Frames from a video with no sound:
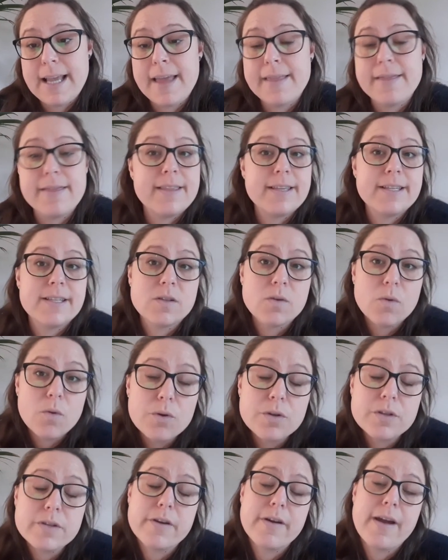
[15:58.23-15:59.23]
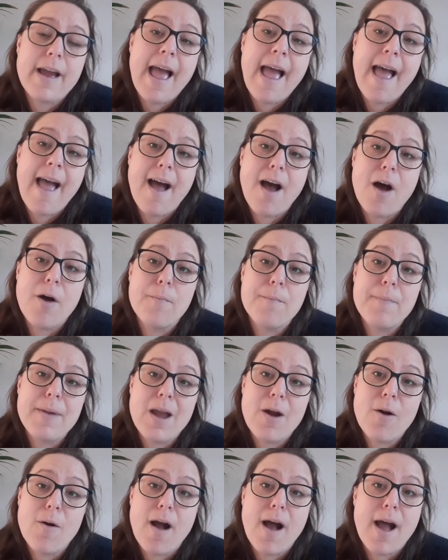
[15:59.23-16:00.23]
And this is also how
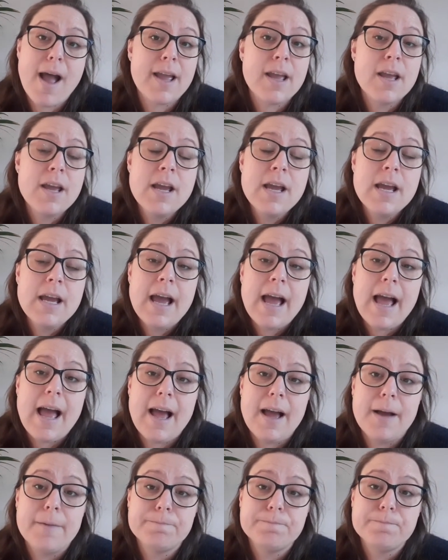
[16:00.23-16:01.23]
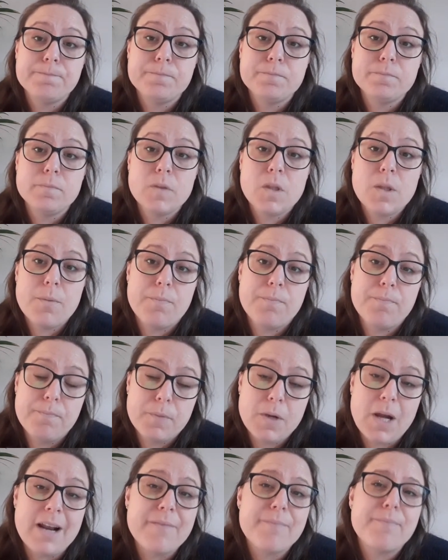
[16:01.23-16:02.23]
BRI, the
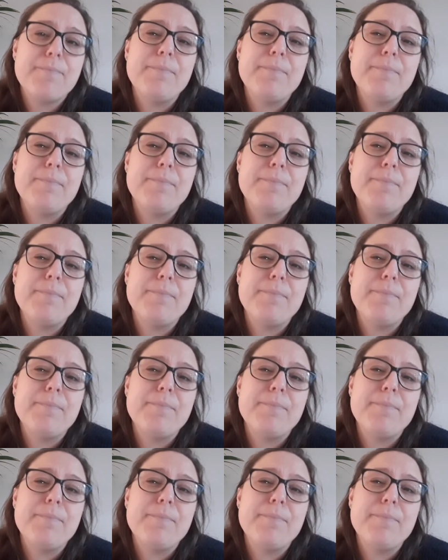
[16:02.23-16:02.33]
kind of